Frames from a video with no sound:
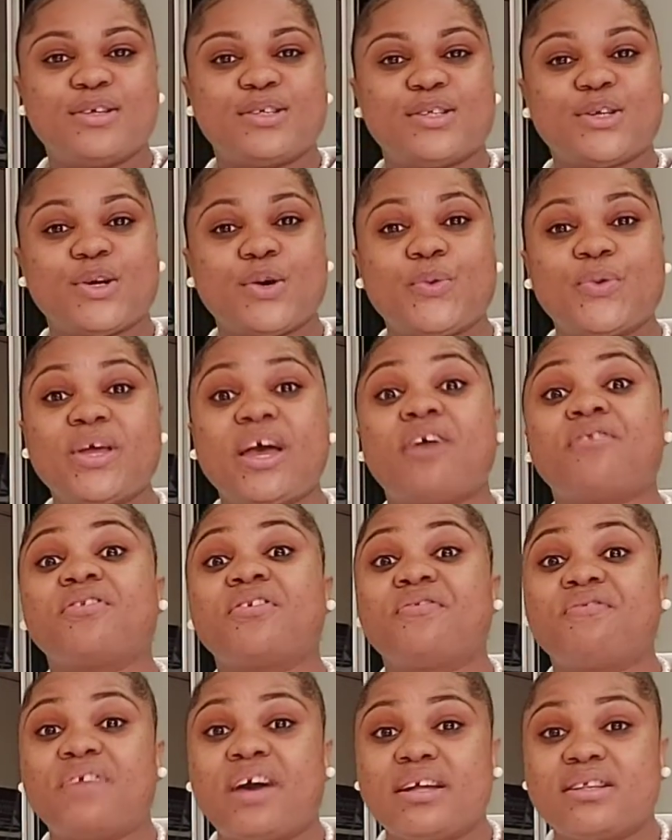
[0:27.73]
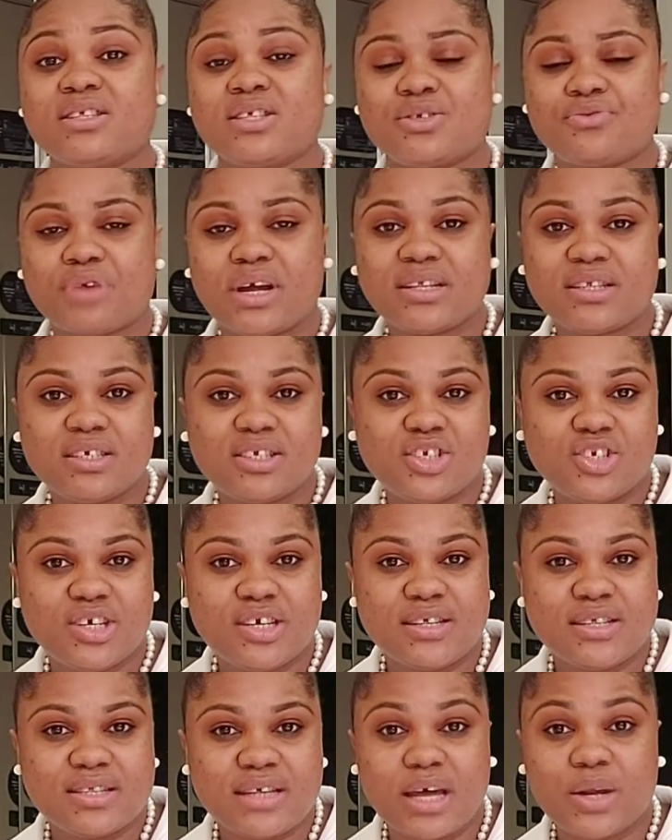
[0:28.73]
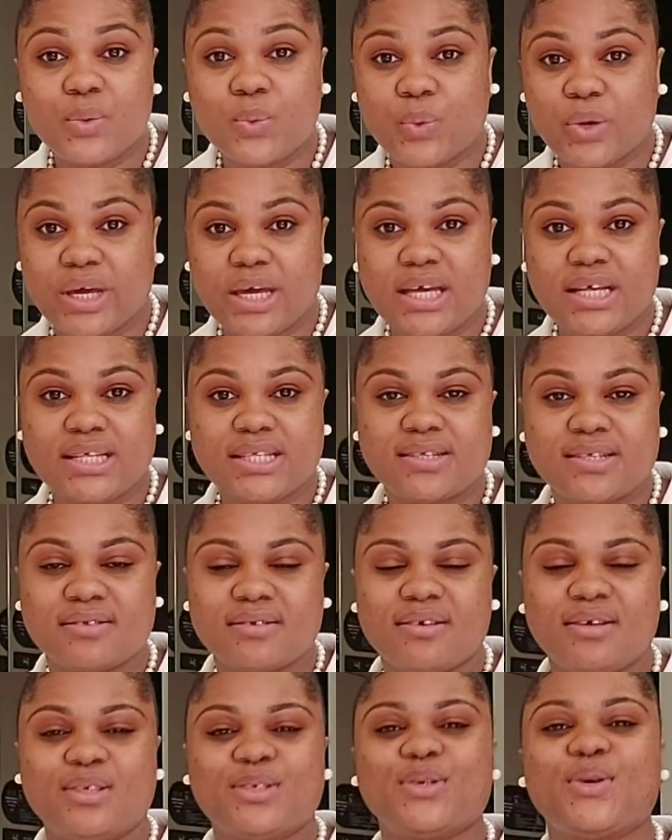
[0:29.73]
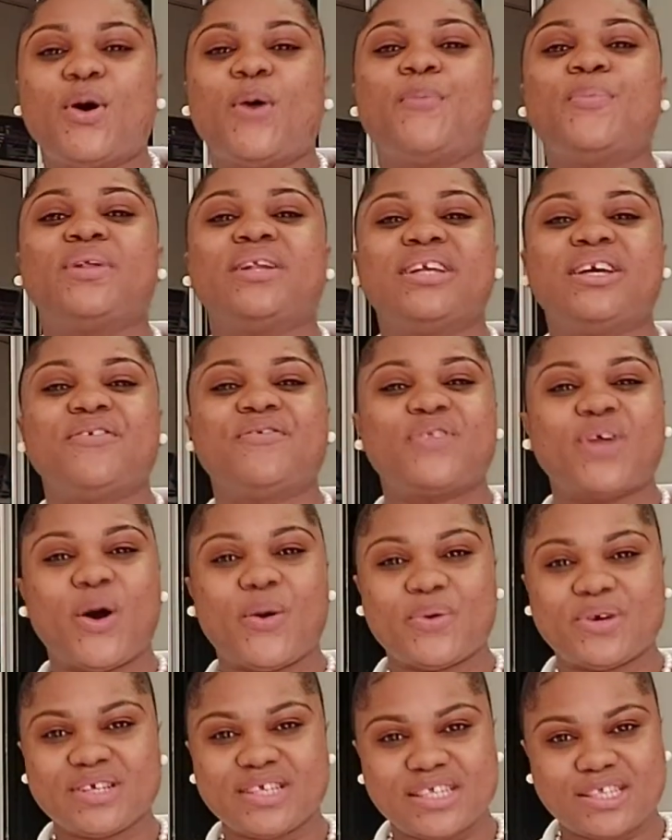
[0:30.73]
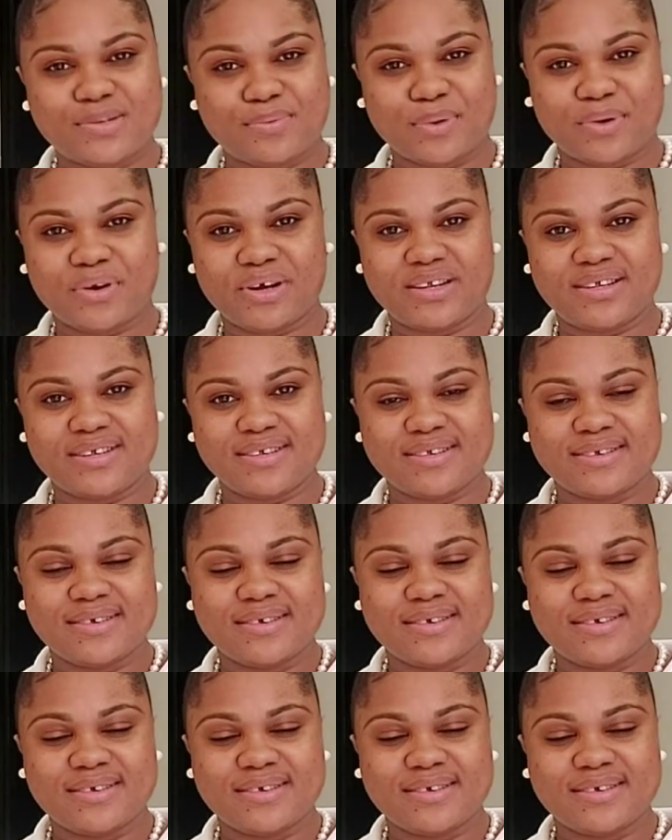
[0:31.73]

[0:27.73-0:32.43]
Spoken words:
So we have to find strategies and ways to uplift our spirits.